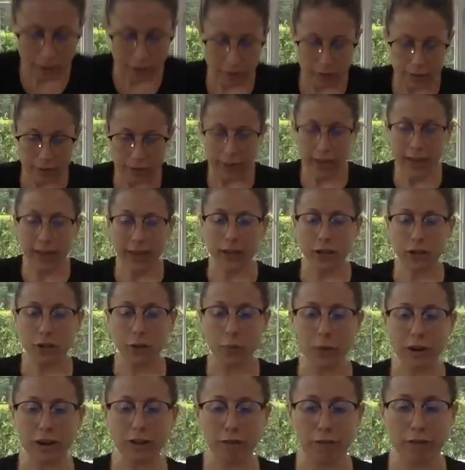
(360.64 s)
Then you
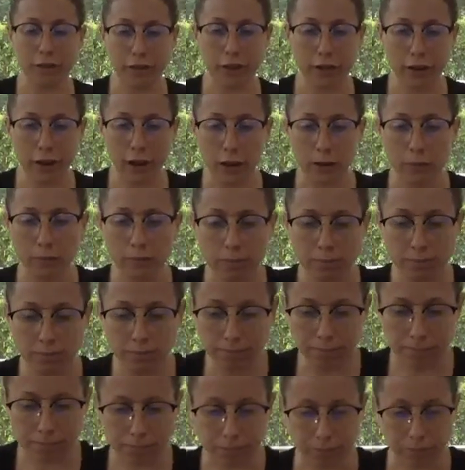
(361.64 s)
want to figure out,
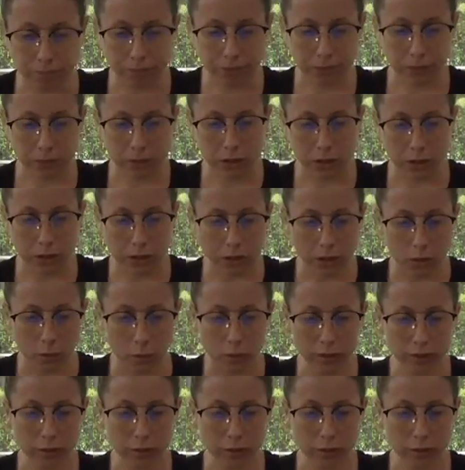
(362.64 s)
what's